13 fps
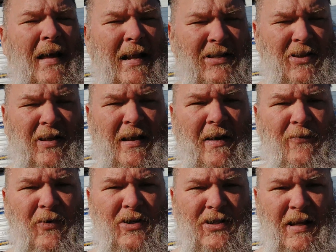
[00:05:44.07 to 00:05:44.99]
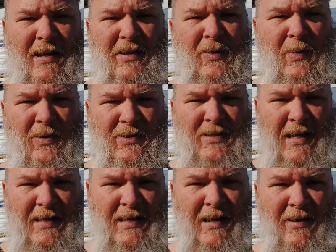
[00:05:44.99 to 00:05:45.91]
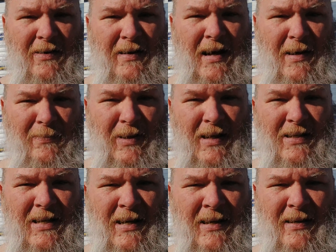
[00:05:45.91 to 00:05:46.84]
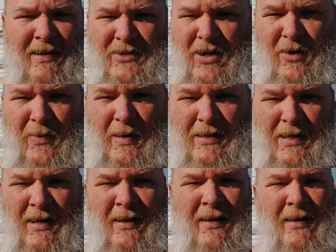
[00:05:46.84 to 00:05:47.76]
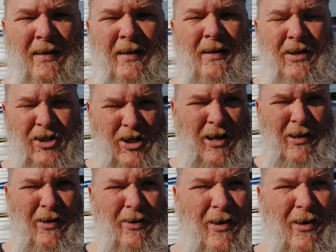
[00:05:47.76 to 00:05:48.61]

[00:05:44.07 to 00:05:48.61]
that's all I got for you today. You all take care. God bless. And as always, shine